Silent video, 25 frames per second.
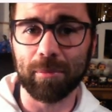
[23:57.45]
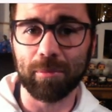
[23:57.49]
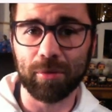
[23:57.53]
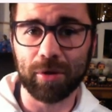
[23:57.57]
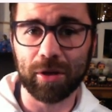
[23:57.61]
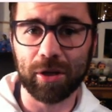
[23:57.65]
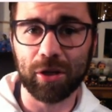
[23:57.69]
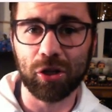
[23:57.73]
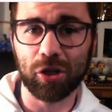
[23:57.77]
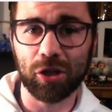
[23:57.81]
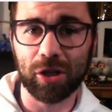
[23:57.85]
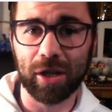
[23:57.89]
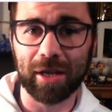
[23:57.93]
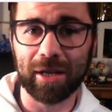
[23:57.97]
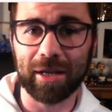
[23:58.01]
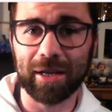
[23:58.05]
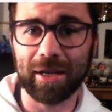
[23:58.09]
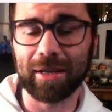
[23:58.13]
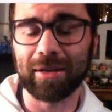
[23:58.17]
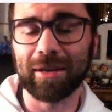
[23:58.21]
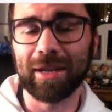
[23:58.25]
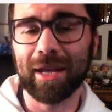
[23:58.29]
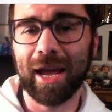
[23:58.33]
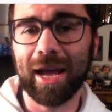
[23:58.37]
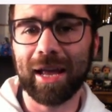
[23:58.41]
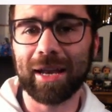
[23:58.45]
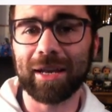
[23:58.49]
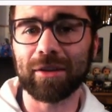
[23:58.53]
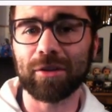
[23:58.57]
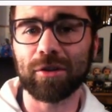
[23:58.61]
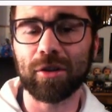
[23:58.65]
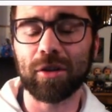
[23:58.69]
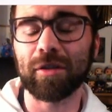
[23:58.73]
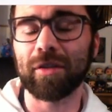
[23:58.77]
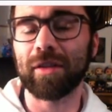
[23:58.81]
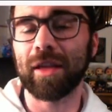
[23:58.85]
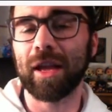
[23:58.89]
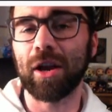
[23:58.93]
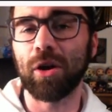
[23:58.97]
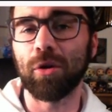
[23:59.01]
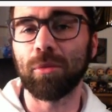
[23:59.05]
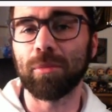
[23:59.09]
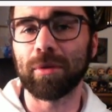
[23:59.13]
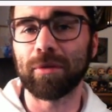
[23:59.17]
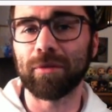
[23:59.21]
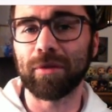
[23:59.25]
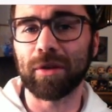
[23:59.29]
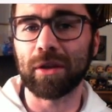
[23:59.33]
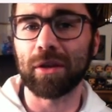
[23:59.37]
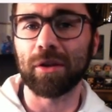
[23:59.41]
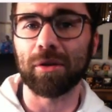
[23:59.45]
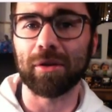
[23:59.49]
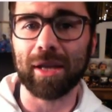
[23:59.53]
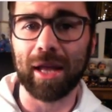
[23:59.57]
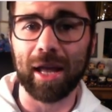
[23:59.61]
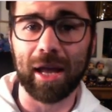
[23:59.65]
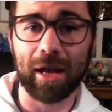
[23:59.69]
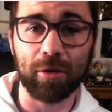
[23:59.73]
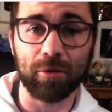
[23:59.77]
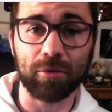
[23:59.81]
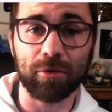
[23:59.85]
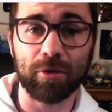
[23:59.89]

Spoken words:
appreciated, and it does help the video get out